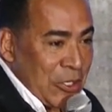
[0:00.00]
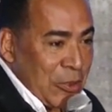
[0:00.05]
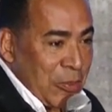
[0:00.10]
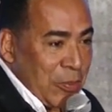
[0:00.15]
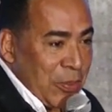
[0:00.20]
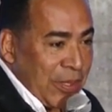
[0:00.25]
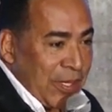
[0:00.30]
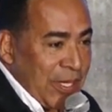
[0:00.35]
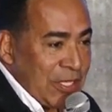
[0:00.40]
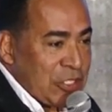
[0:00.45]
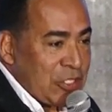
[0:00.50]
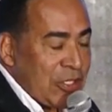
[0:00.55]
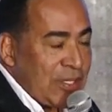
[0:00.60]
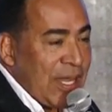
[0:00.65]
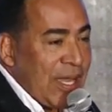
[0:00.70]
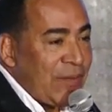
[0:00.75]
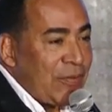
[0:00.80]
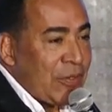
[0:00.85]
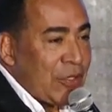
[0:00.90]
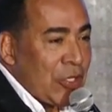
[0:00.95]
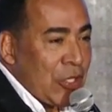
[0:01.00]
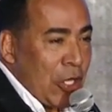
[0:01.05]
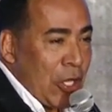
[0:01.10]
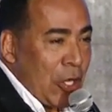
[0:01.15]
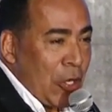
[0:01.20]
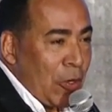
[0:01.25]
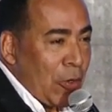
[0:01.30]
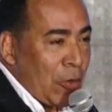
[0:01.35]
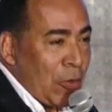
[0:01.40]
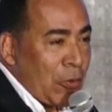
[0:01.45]
Because you never
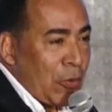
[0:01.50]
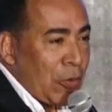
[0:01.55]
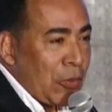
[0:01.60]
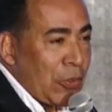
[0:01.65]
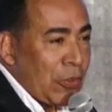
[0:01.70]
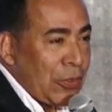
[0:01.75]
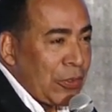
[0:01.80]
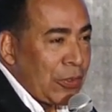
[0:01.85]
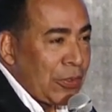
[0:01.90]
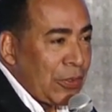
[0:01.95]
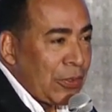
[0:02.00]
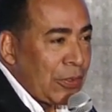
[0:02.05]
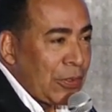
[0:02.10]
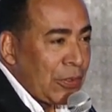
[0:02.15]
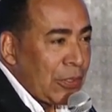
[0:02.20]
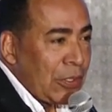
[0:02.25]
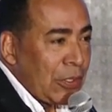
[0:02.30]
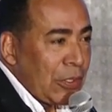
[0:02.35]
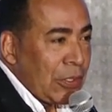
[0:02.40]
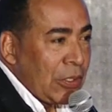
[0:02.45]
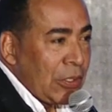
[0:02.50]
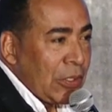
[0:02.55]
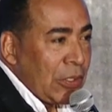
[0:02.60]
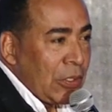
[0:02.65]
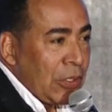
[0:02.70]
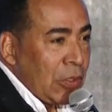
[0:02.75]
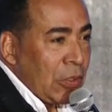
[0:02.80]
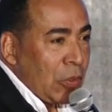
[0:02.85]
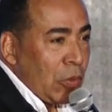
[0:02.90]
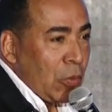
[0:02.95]
know
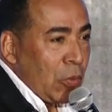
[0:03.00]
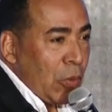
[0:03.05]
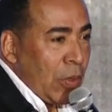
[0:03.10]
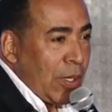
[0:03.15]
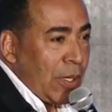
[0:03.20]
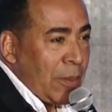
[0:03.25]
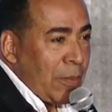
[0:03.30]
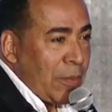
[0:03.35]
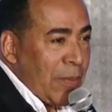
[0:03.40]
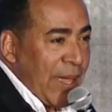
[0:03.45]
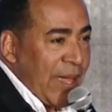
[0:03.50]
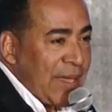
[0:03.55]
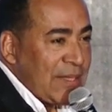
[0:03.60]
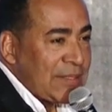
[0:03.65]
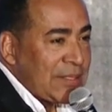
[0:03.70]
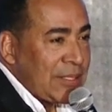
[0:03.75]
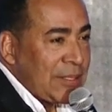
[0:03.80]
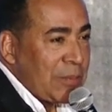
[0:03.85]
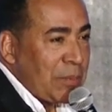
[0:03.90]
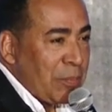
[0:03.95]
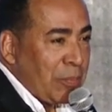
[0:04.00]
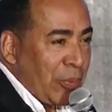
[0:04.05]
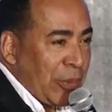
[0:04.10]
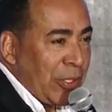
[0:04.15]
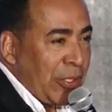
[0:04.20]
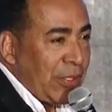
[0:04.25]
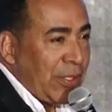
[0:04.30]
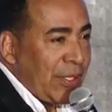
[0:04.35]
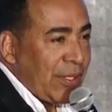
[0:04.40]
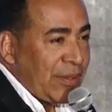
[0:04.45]
what amazing,
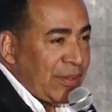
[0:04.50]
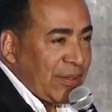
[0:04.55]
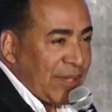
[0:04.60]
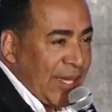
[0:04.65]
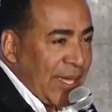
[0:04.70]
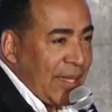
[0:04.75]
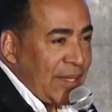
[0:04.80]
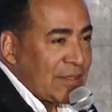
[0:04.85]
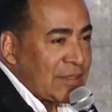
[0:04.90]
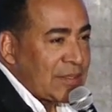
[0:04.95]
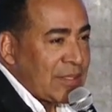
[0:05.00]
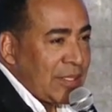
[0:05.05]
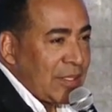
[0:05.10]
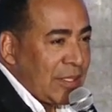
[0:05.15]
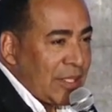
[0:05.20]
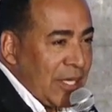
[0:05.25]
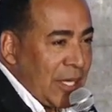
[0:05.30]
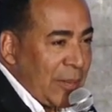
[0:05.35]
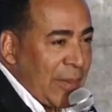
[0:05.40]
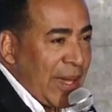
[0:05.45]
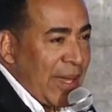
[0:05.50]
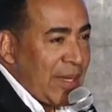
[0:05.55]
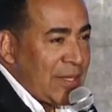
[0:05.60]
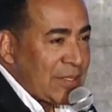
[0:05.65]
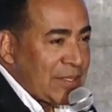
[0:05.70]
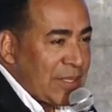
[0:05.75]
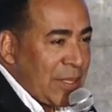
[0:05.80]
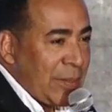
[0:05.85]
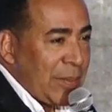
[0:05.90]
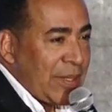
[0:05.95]
brilliant things can come out of
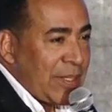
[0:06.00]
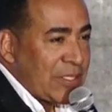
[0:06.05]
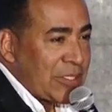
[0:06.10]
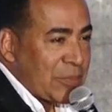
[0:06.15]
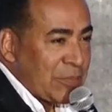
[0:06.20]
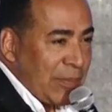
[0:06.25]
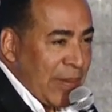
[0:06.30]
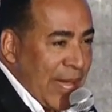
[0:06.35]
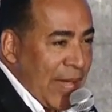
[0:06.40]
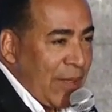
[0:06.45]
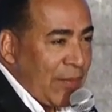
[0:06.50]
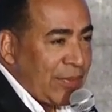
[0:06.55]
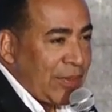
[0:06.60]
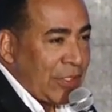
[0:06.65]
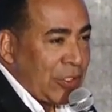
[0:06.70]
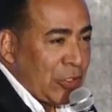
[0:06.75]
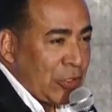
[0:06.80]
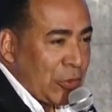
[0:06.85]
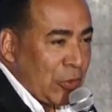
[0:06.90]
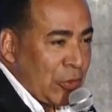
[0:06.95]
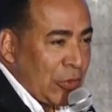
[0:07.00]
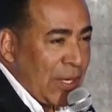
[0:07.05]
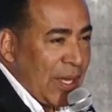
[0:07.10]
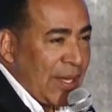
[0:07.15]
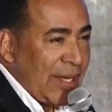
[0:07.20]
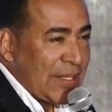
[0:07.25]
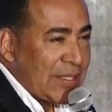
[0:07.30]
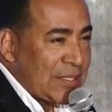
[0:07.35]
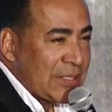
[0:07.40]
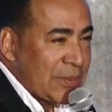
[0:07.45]
somebody's mouth that you do not
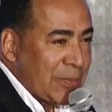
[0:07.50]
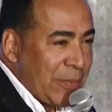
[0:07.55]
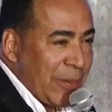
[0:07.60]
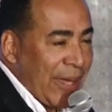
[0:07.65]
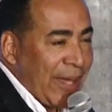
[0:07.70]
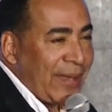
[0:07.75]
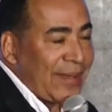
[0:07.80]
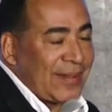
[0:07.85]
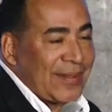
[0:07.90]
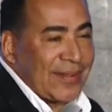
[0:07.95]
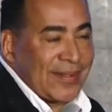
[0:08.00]
expect.